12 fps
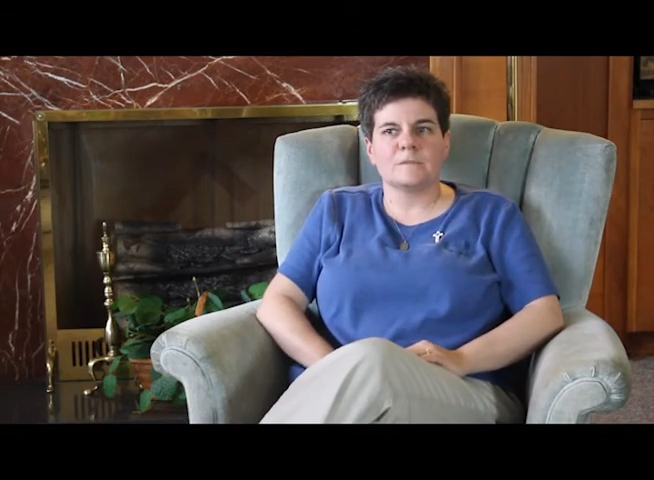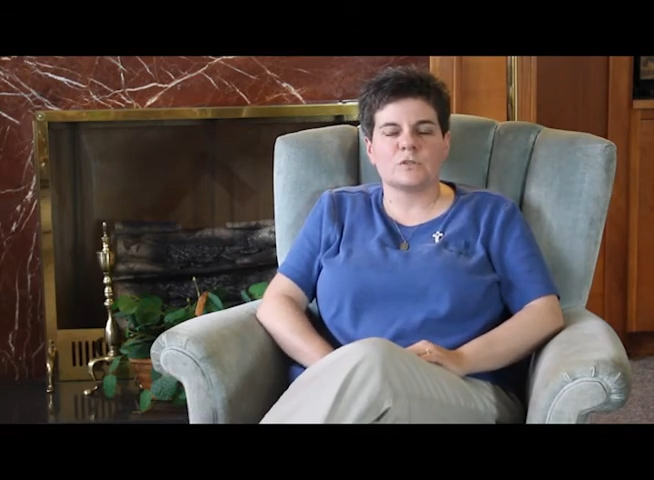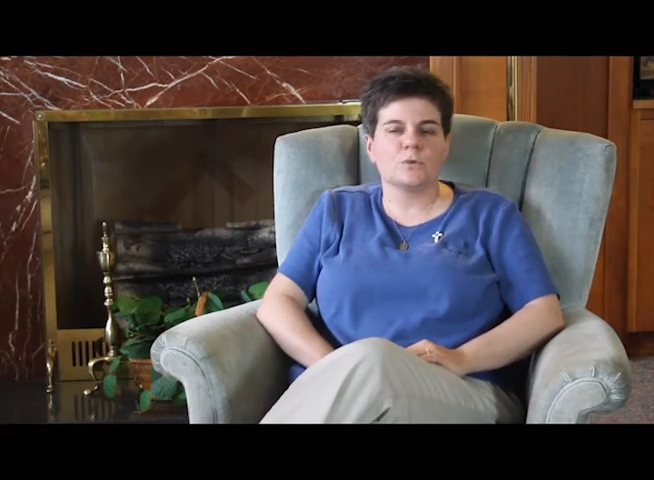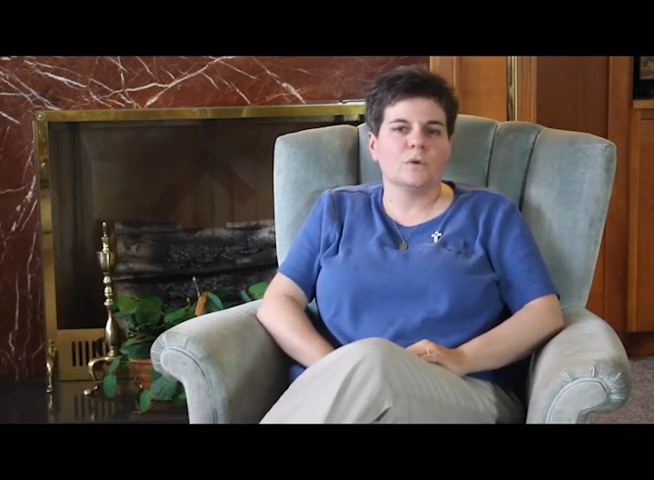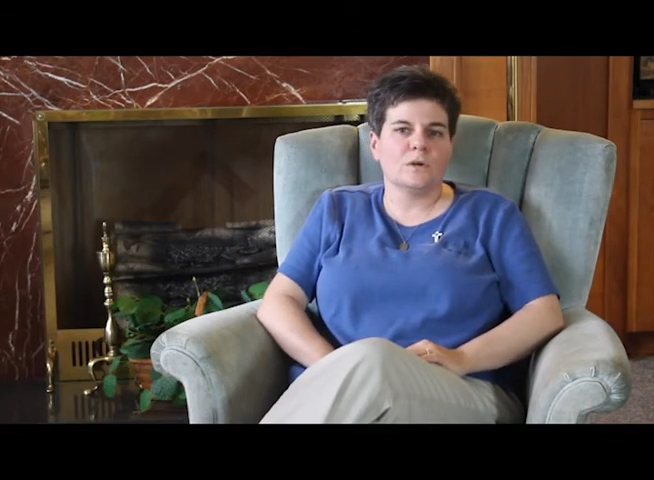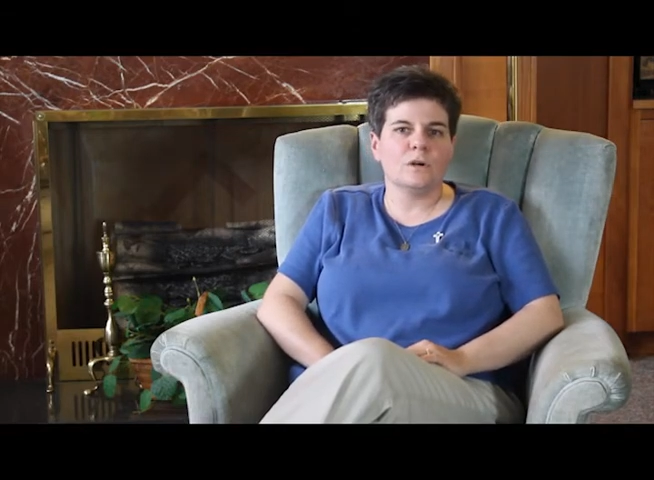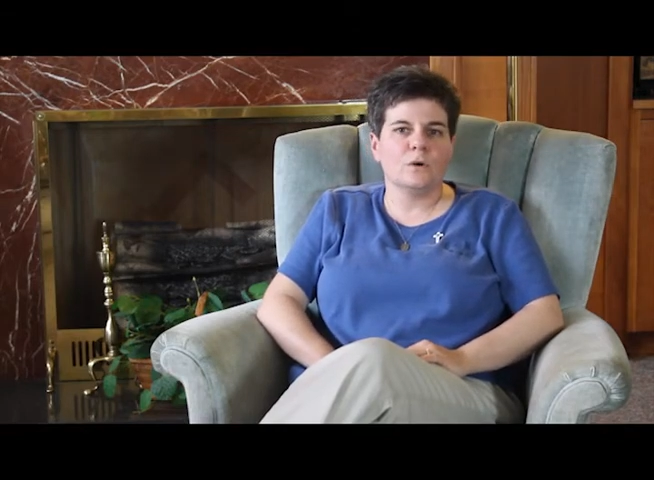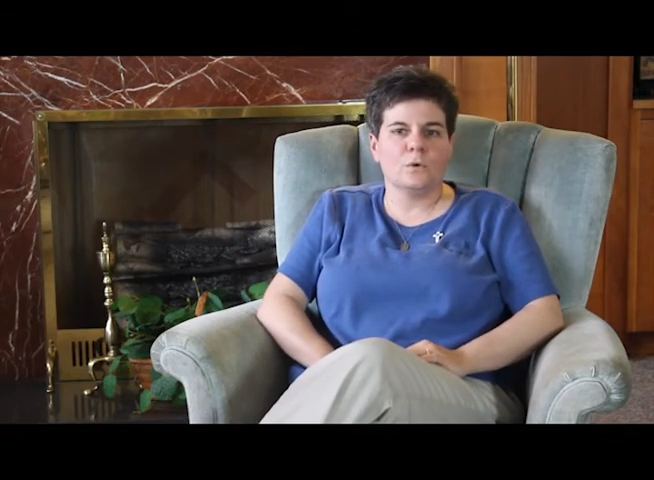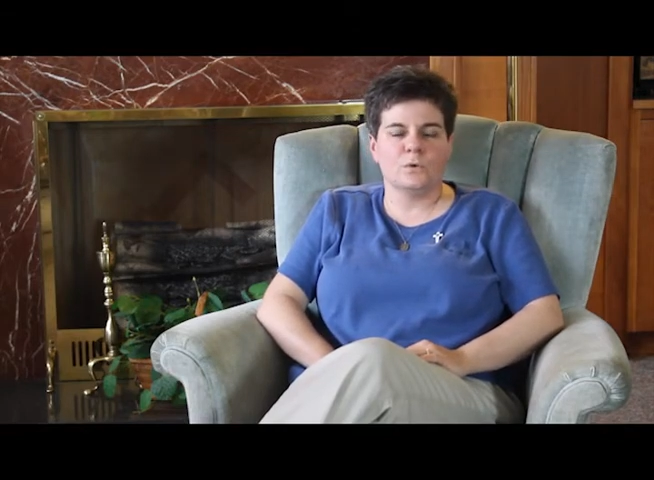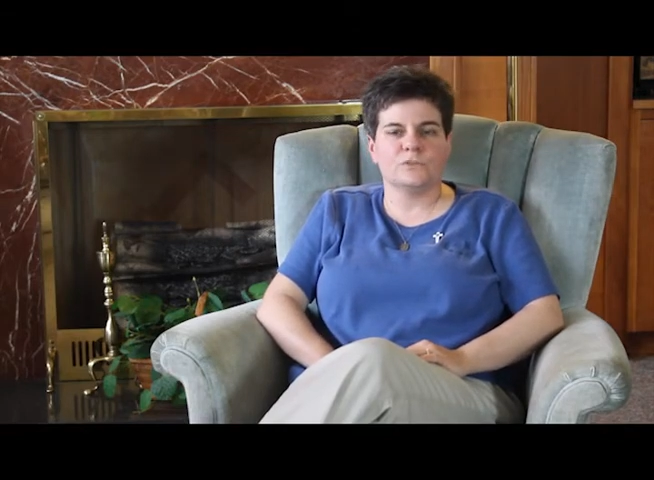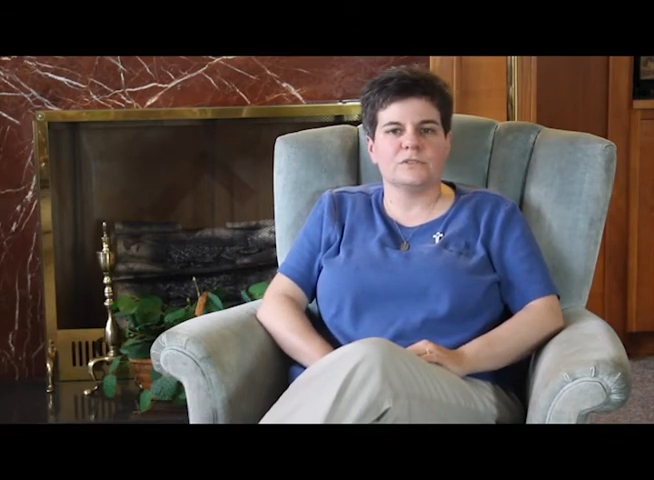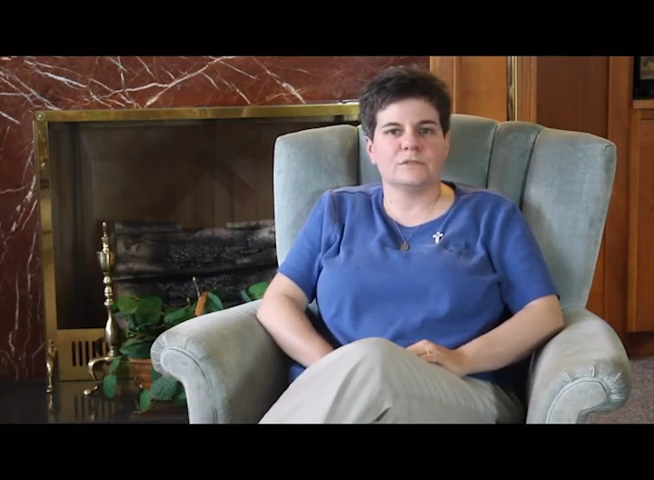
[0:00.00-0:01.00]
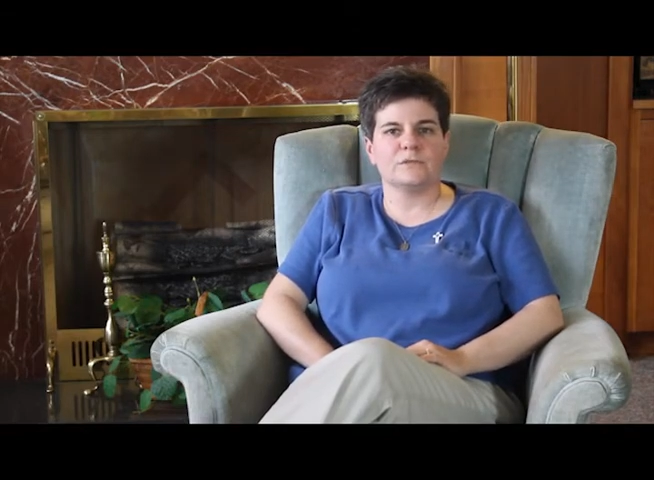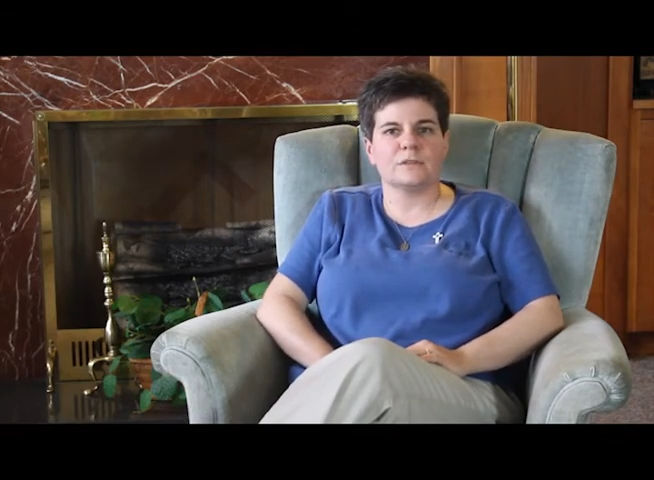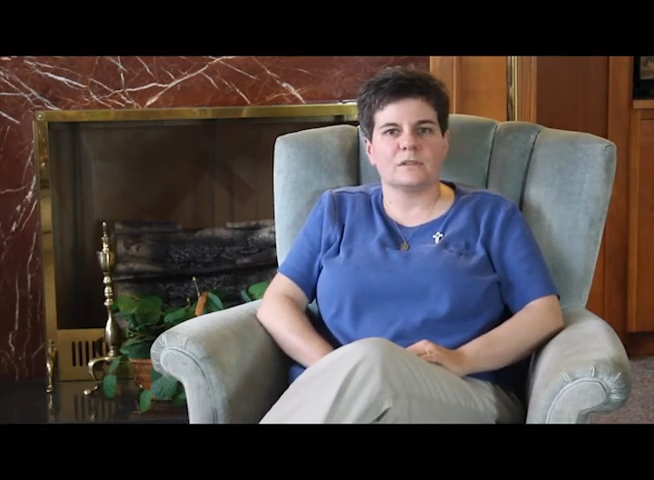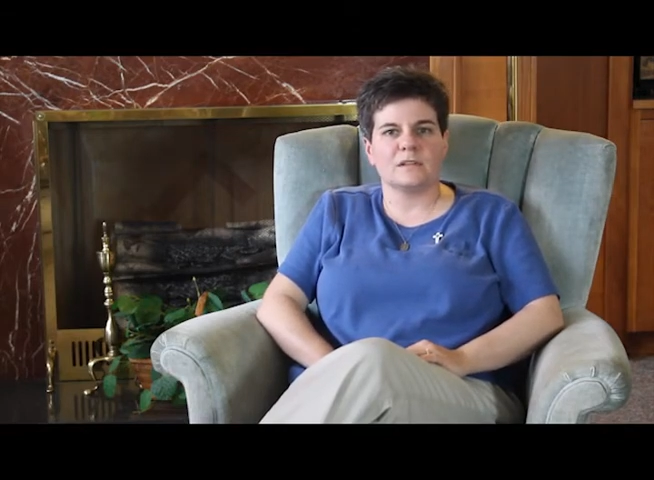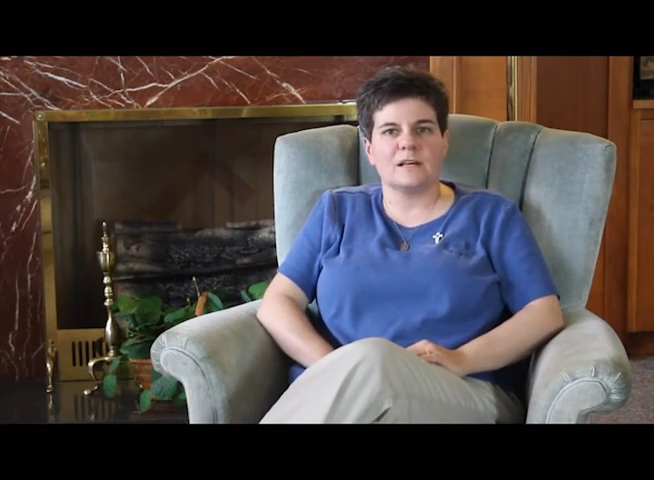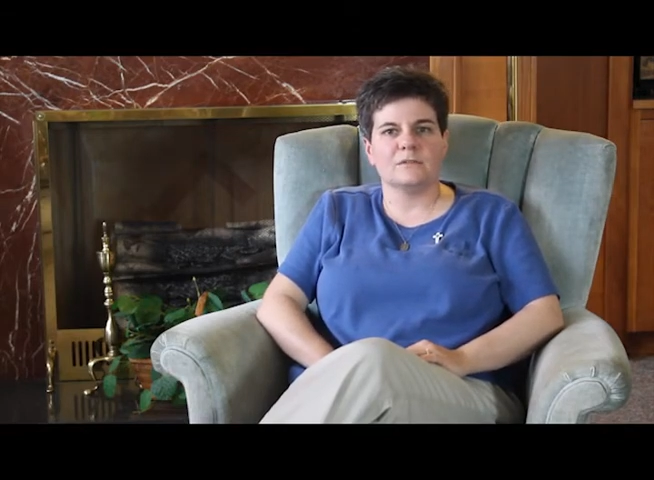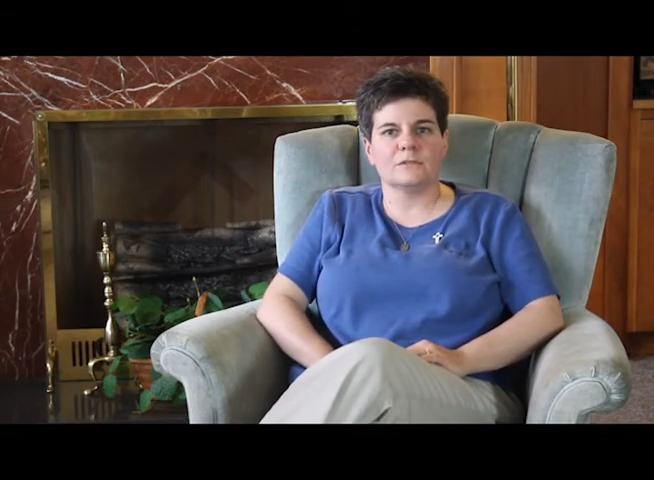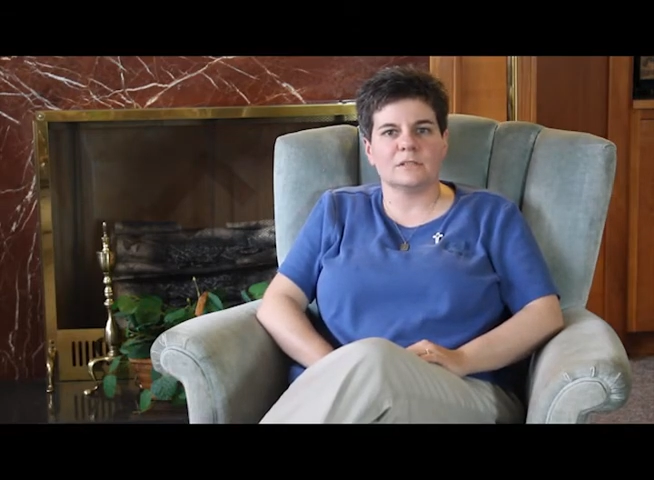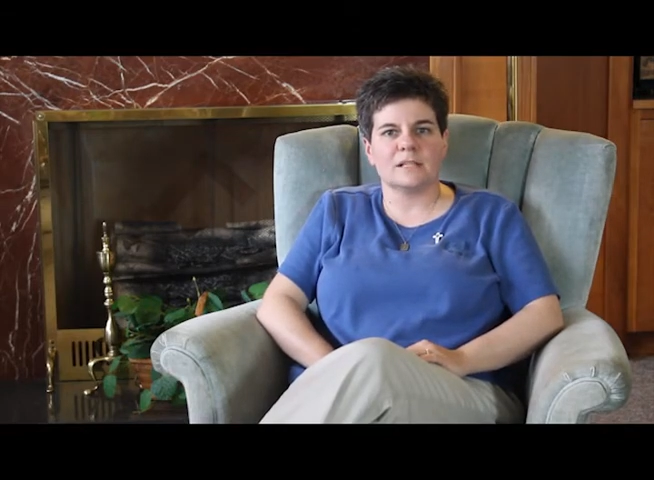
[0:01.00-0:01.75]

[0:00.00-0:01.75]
to a whole different level.